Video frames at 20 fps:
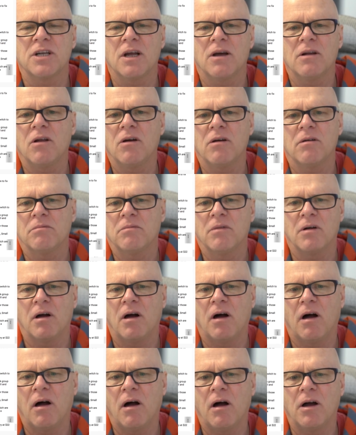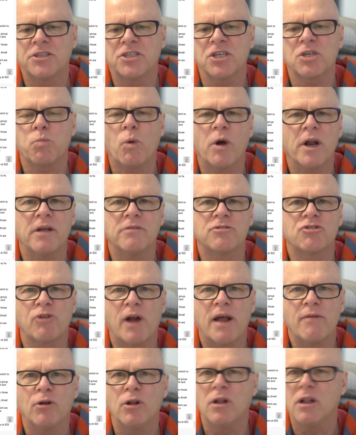You know, like I just want
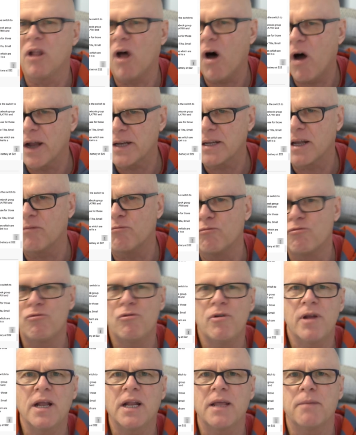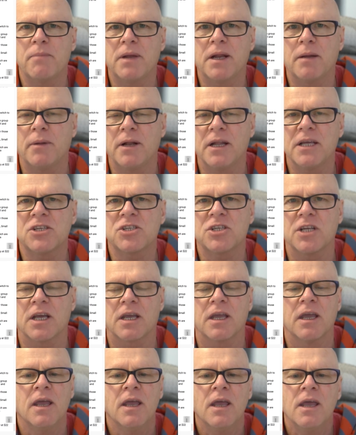to travel light and really
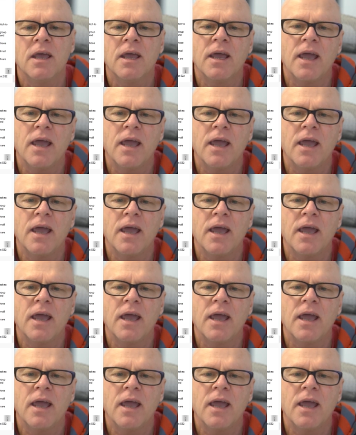minimalistic.